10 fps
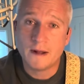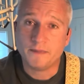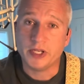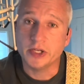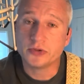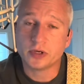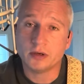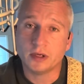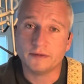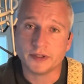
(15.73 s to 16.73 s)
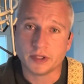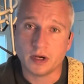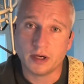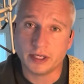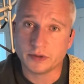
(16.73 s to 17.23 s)
The intro of the
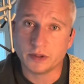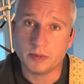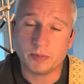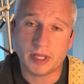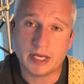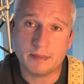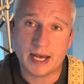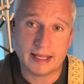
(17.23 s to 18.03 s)
song is going to be played by